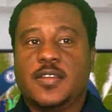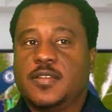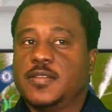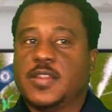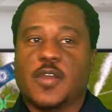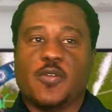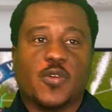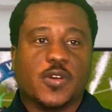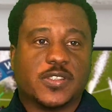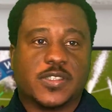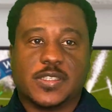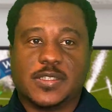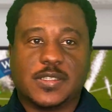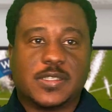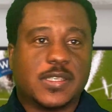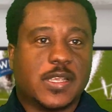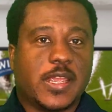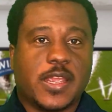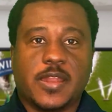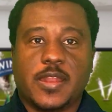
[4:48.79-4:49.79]
There
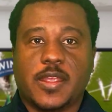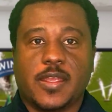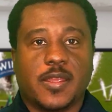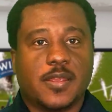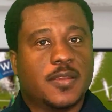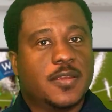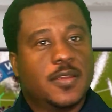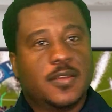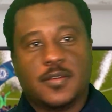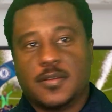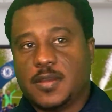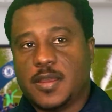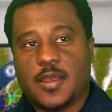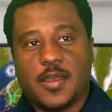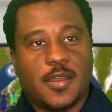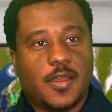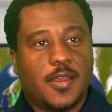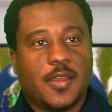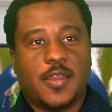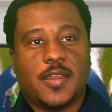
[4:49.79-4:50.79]
wasn't any
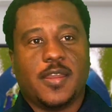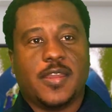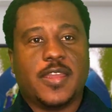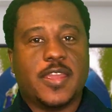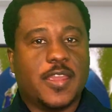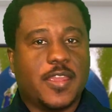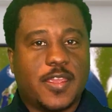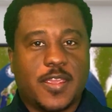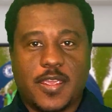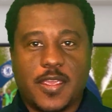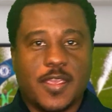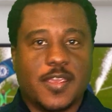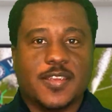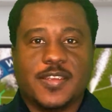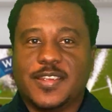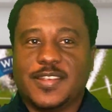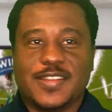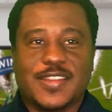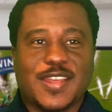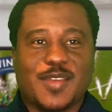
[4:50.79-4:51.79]
hey
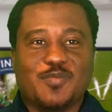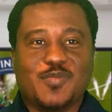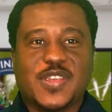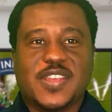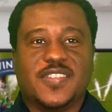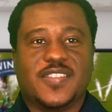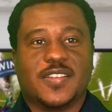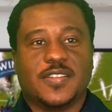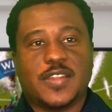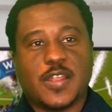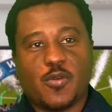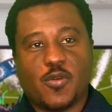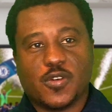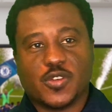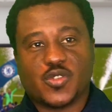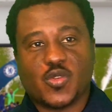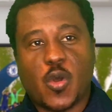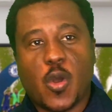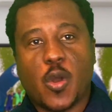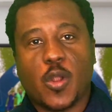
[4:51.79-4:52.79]
in the meeting. There
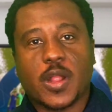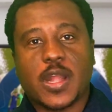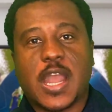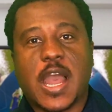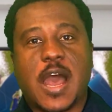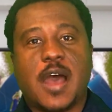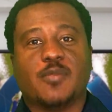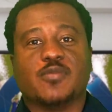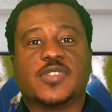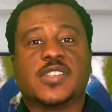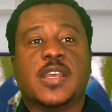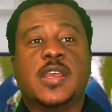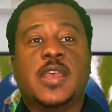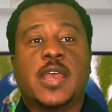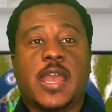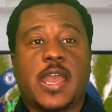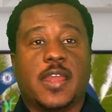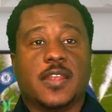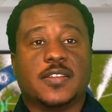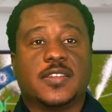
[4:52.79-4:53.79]
was all calms
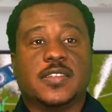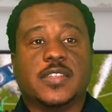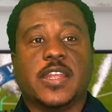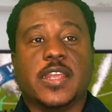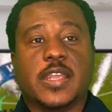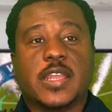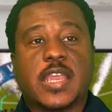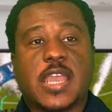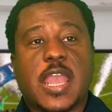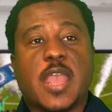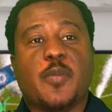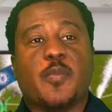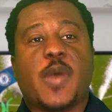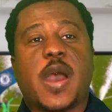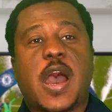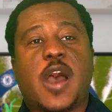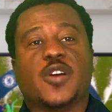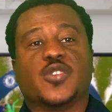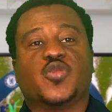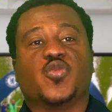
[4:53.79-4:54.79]
and they came
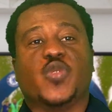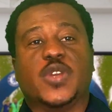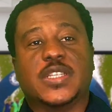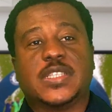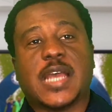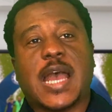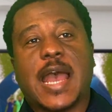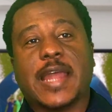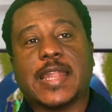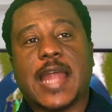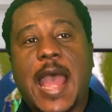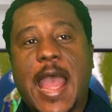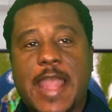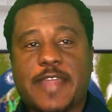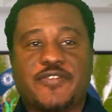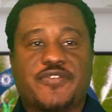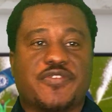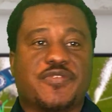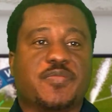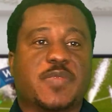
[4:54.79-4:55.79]
out with an
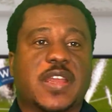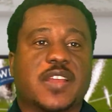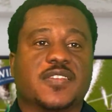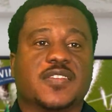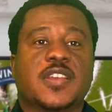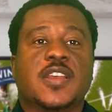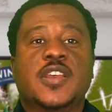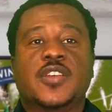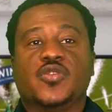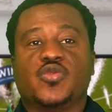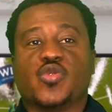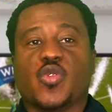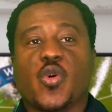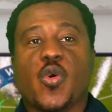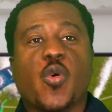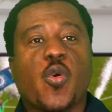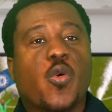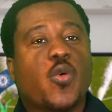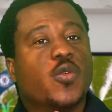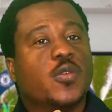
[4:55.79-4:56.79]
agreement.
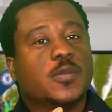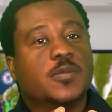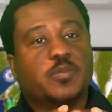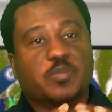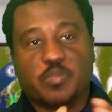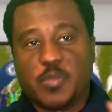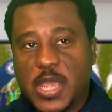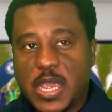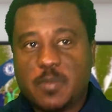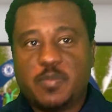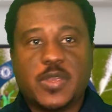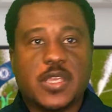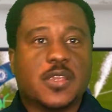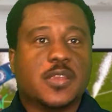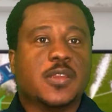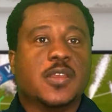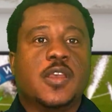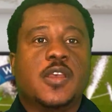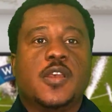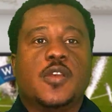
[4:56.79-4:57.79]
So
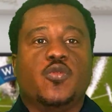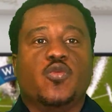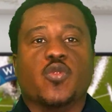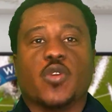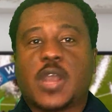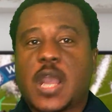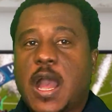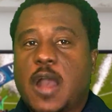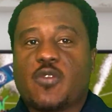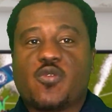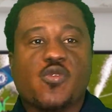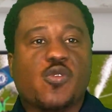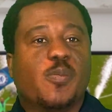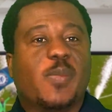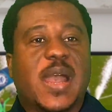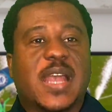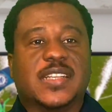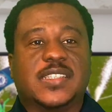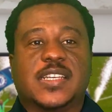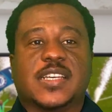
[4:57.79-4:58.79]
maybe Lukaku
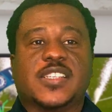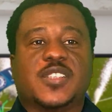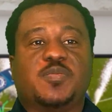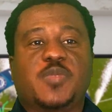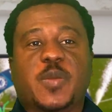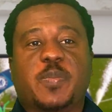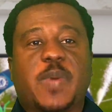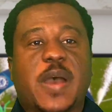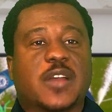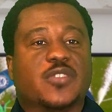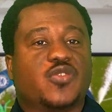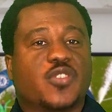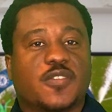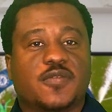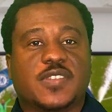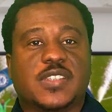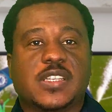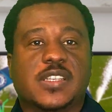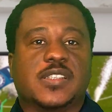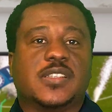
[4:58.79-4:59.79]
might just be part
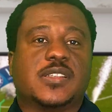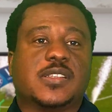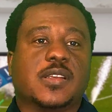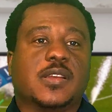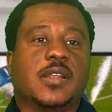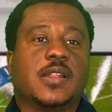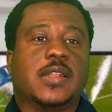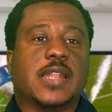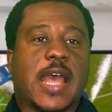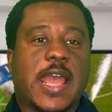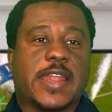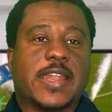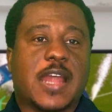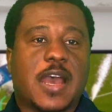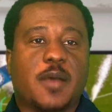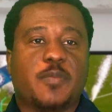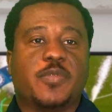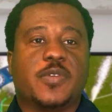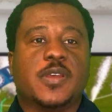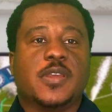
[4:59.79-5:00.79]
of this
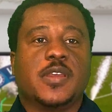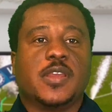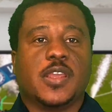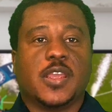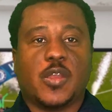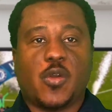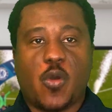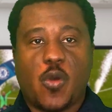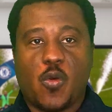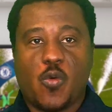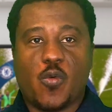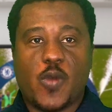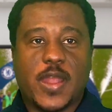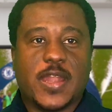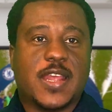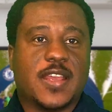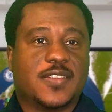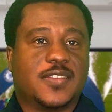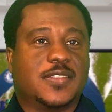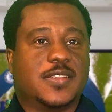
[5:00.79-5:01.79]
lineup on
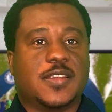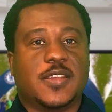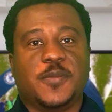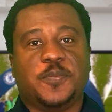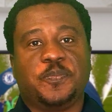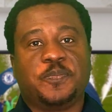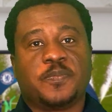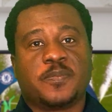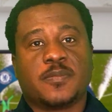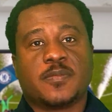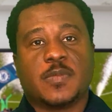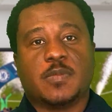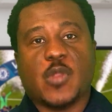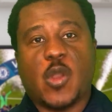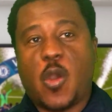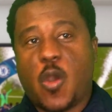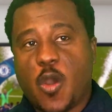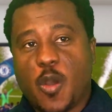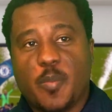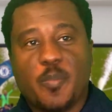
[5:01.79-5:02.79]
Wednesday.
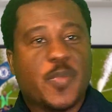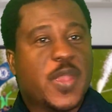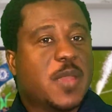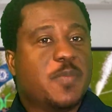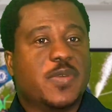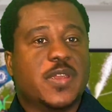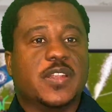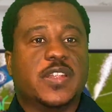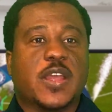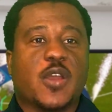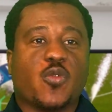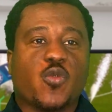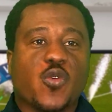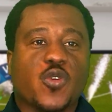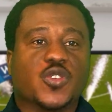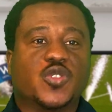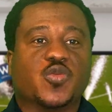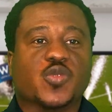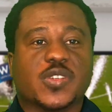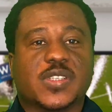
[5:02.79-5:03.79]
or maybe the
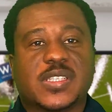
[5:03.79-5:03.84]
coach will